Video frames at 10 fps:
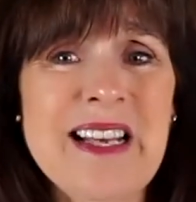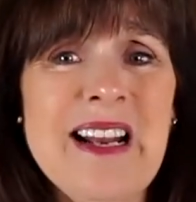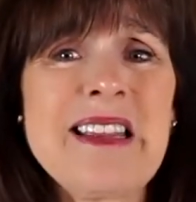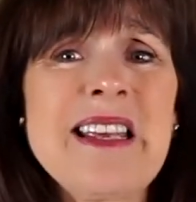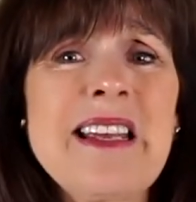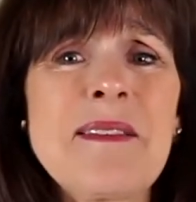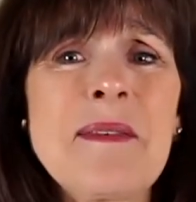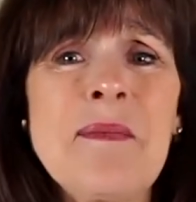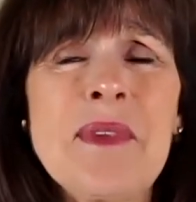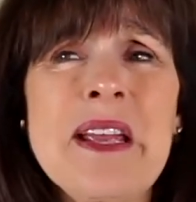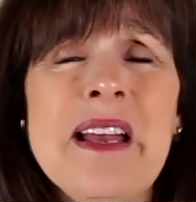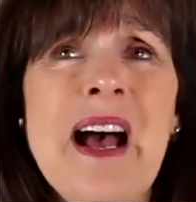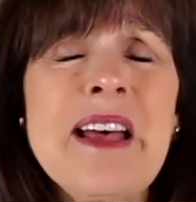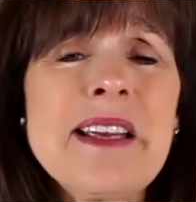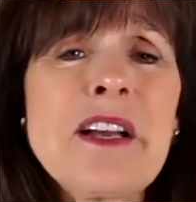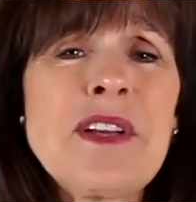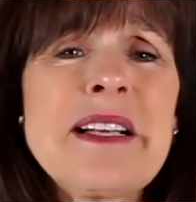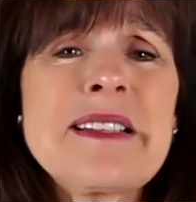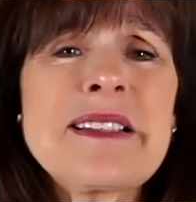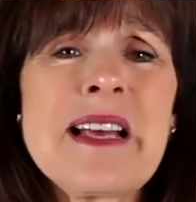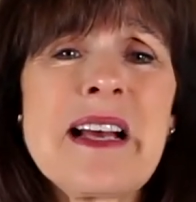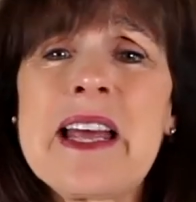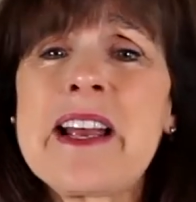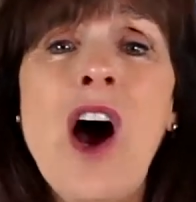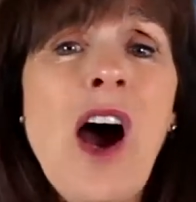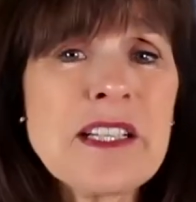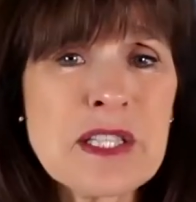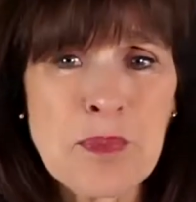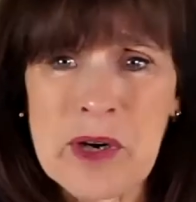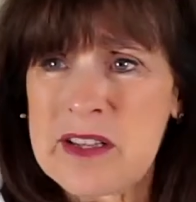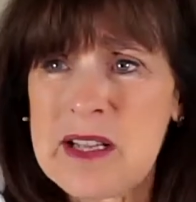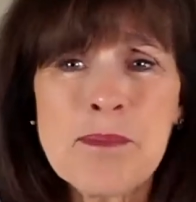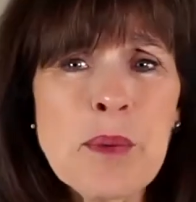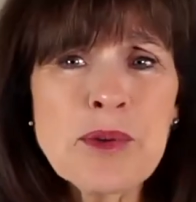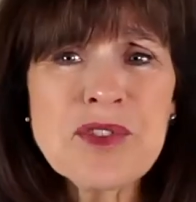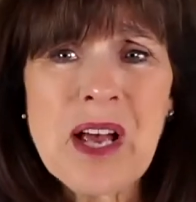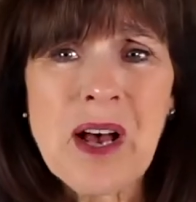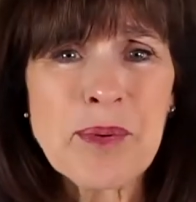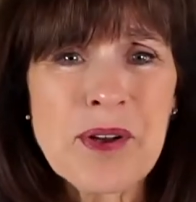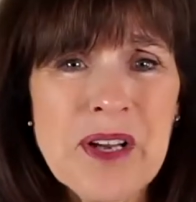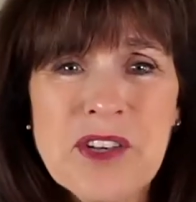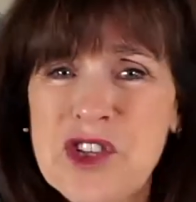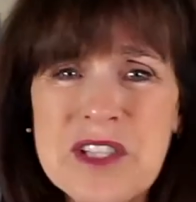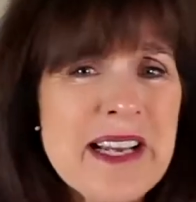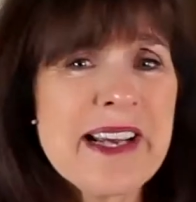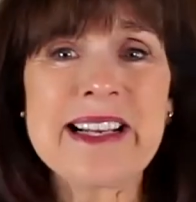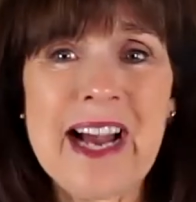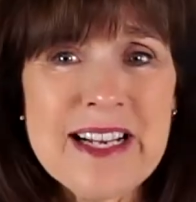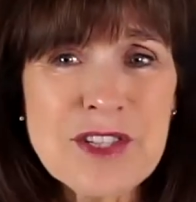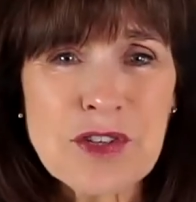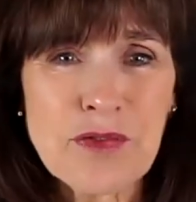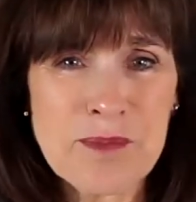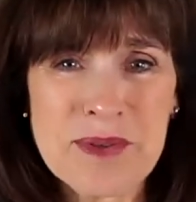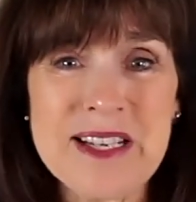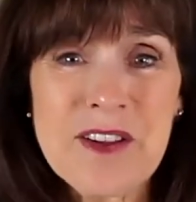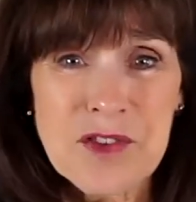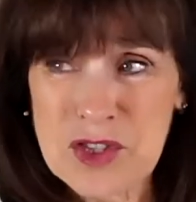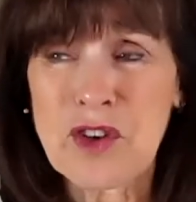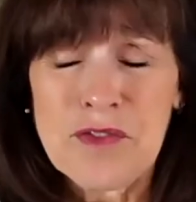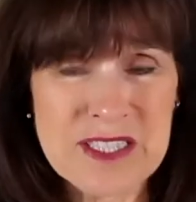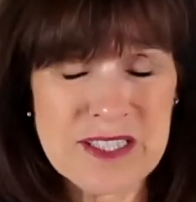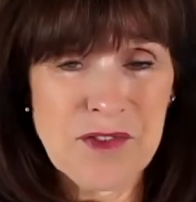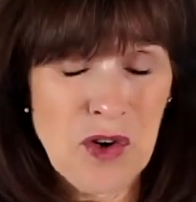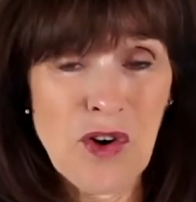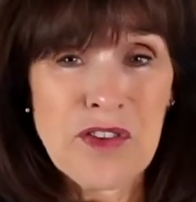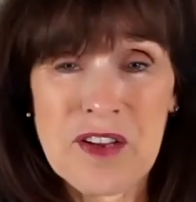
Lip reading: And I think of it as like a hot spring that bubbles up, just like a geyser from beneath the surface of the earth.